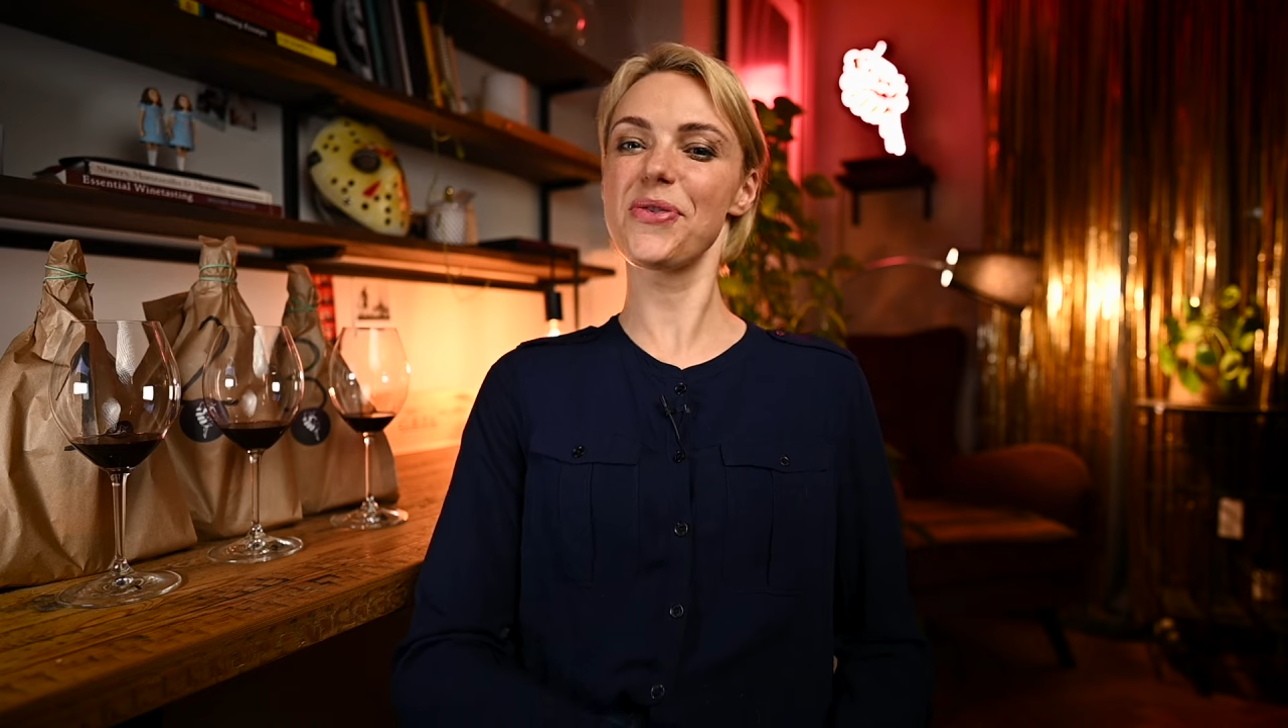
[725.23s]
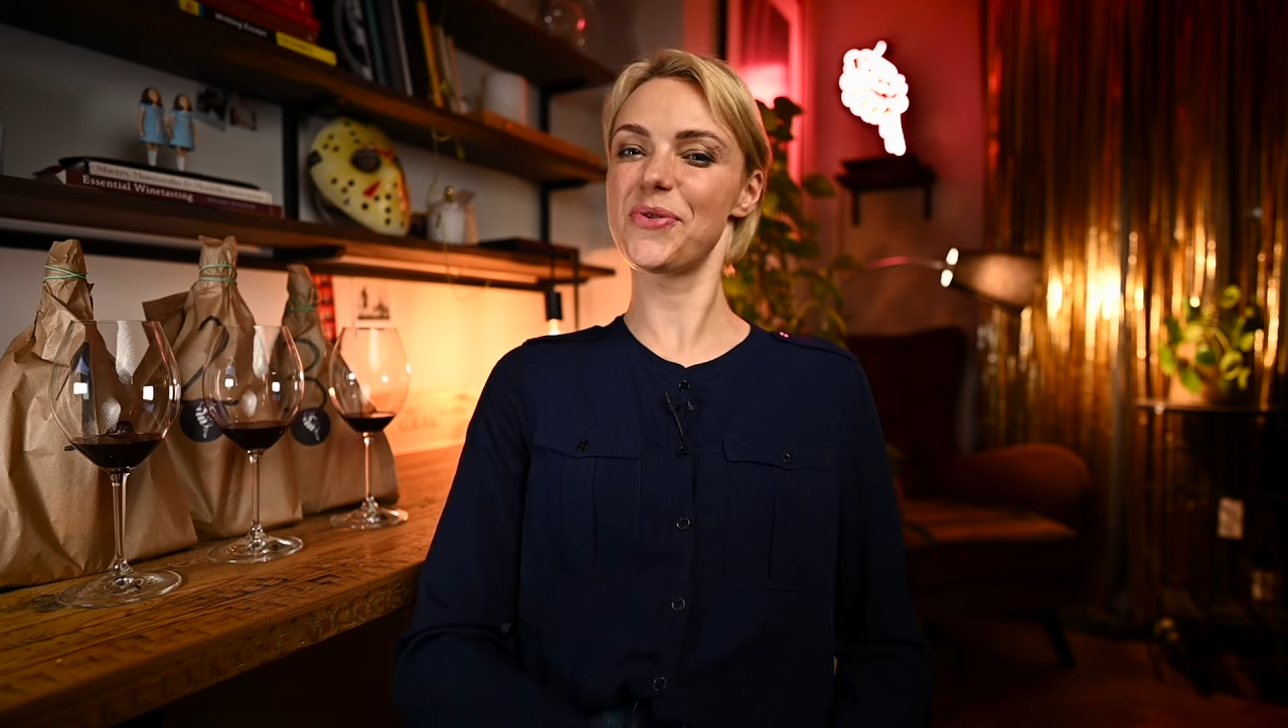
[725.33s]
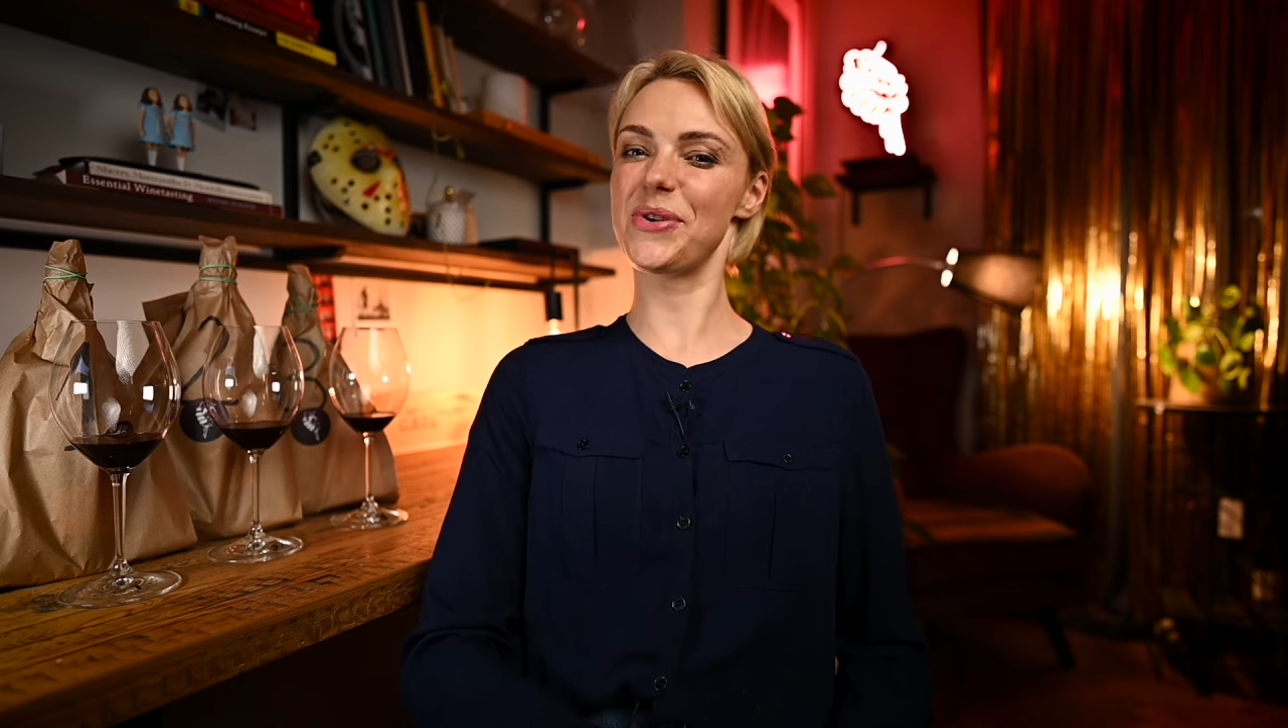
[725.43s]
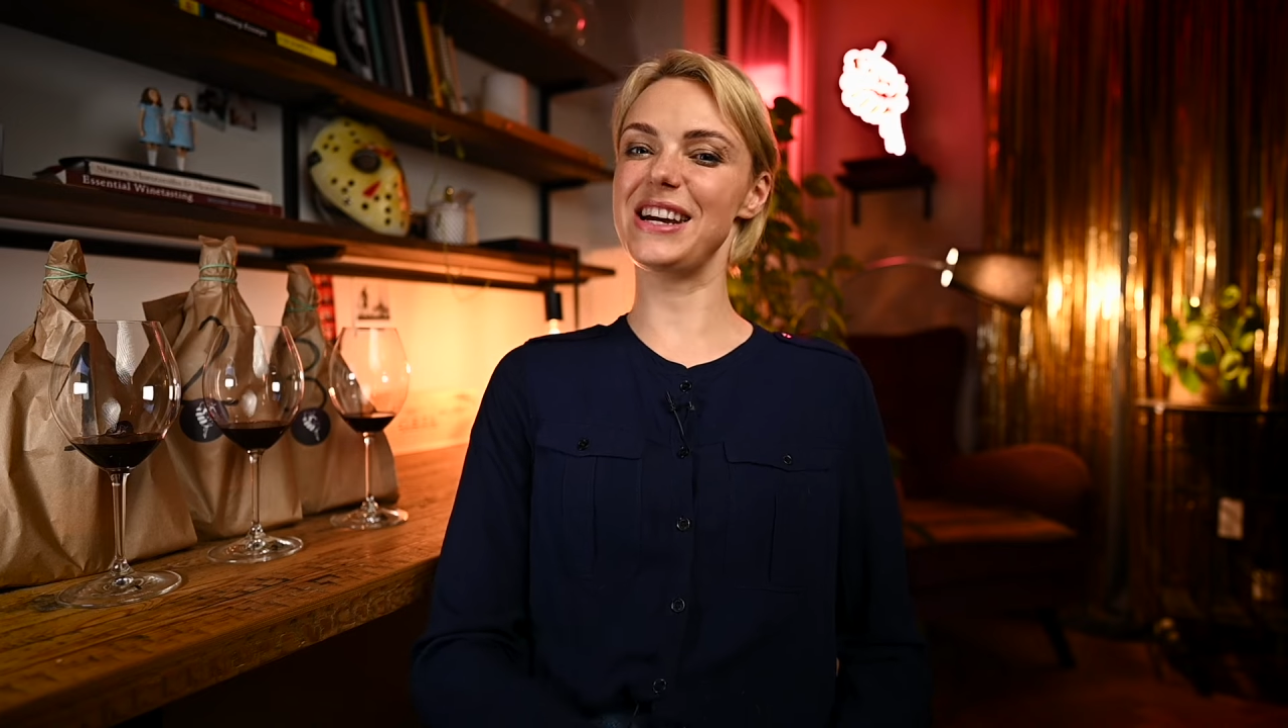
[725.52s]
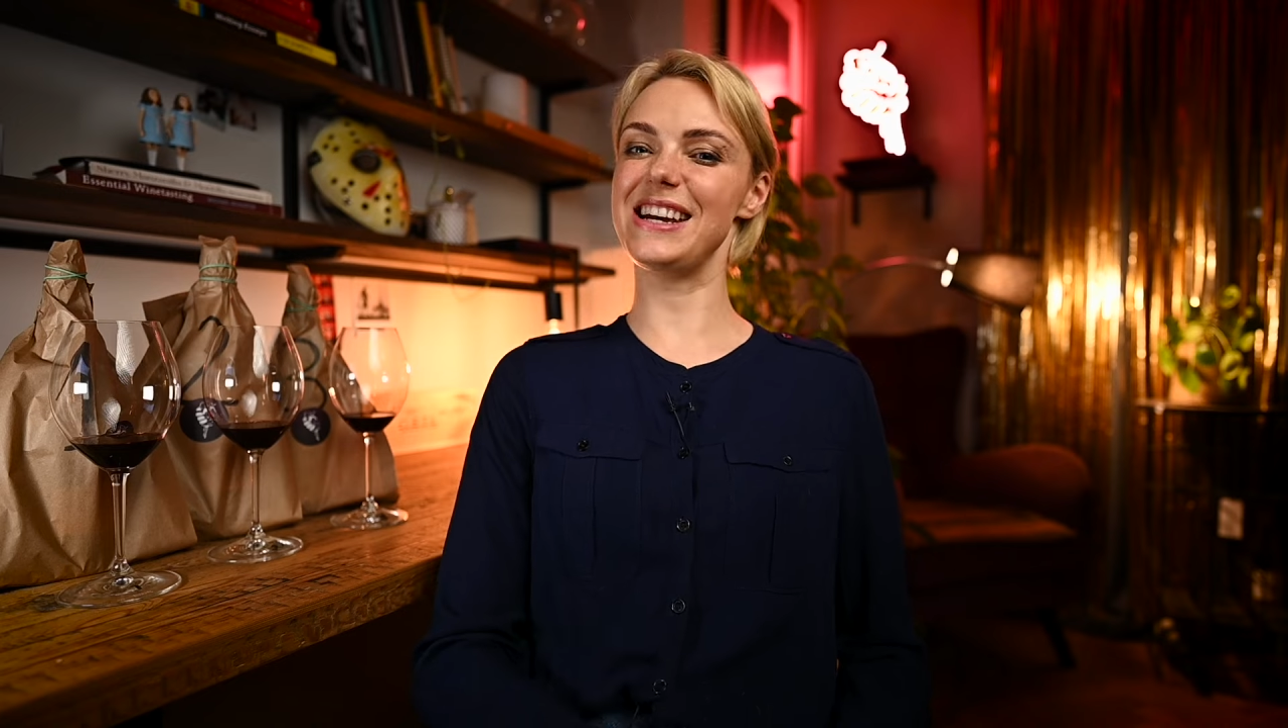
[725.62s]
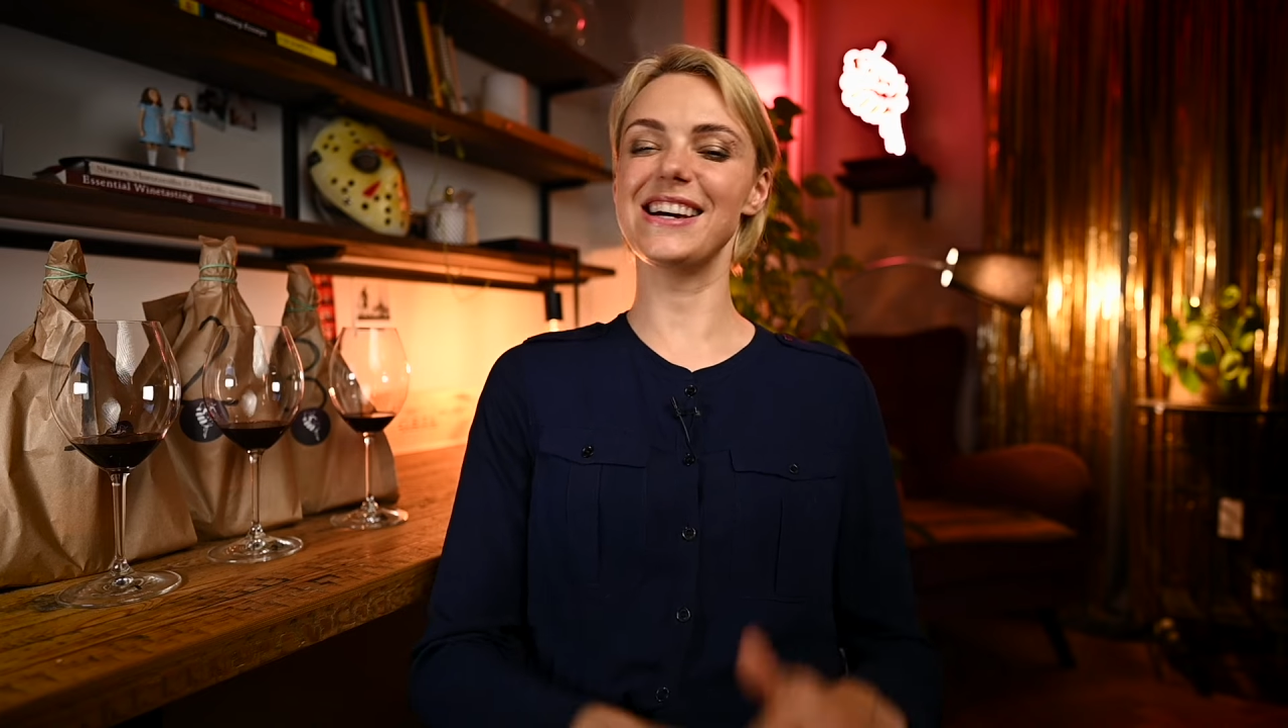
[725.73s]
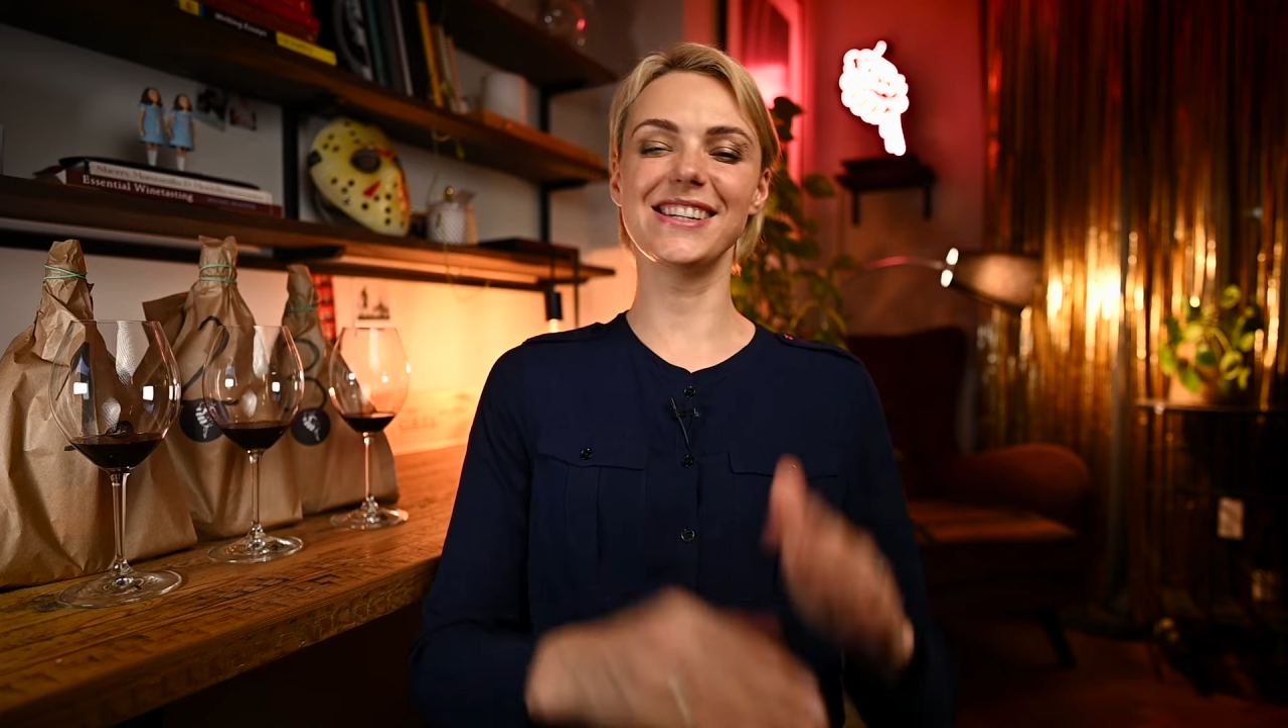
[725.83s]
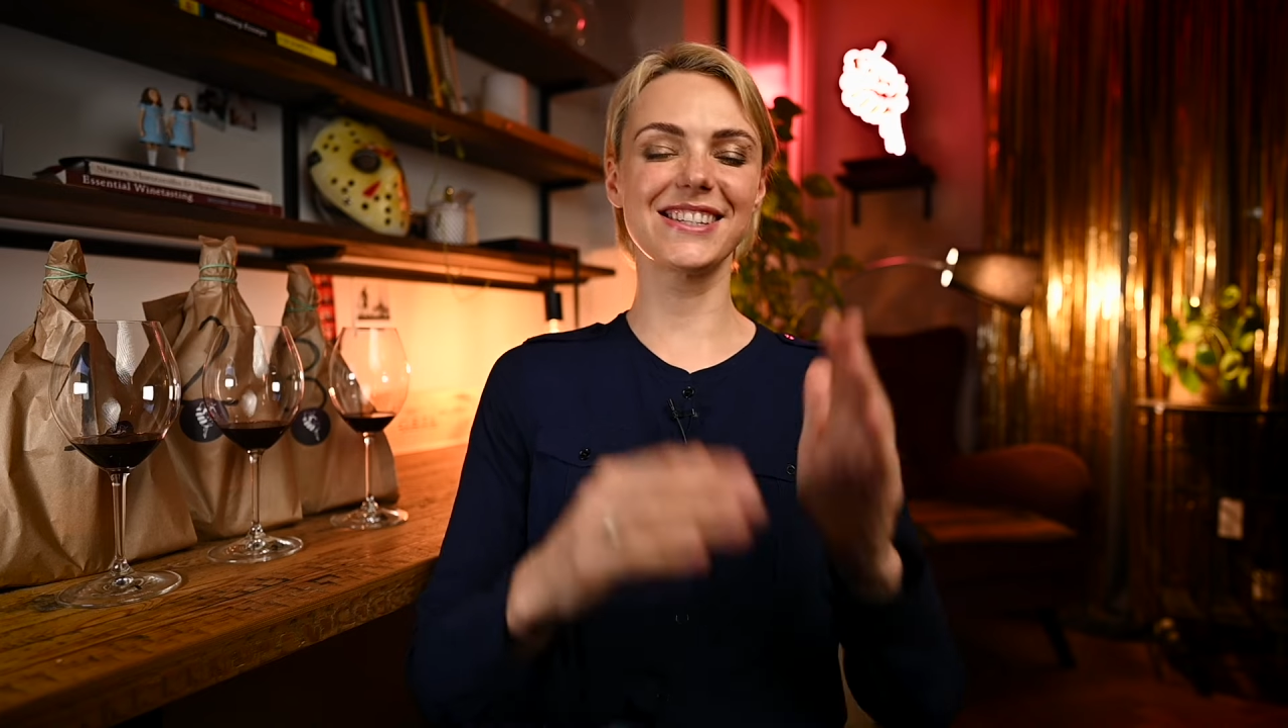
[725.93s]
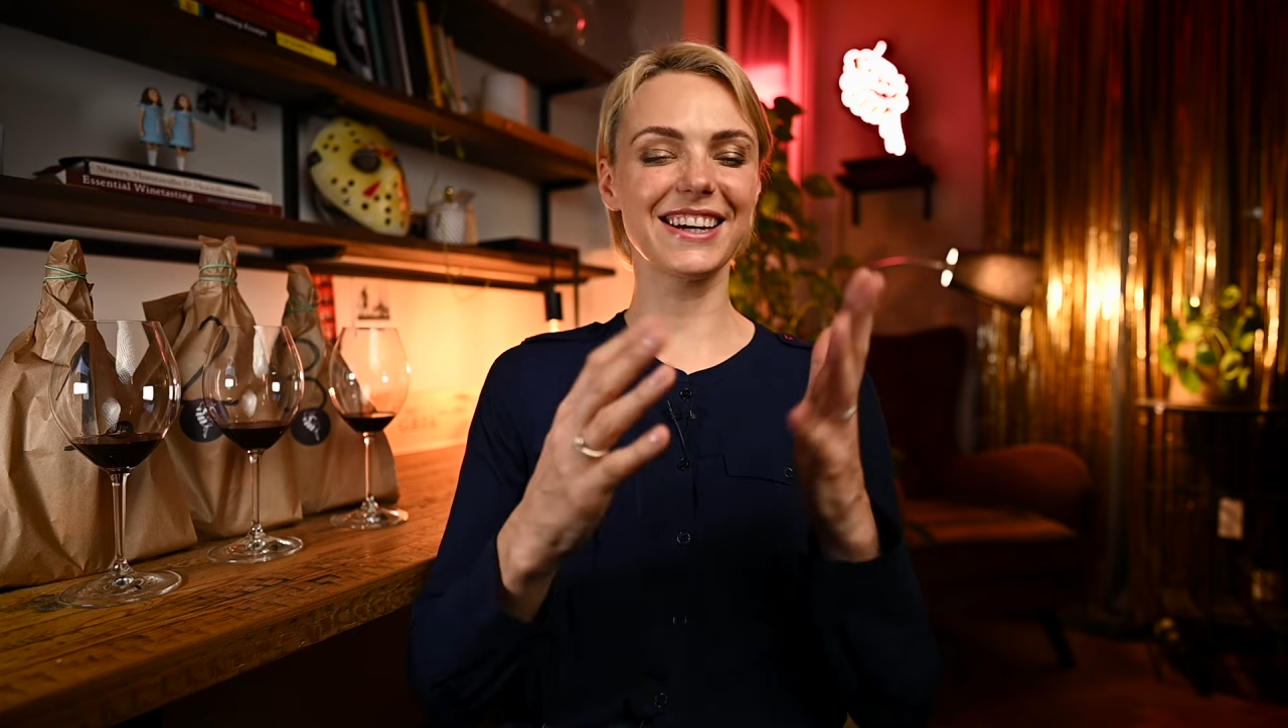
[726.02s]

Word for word: three is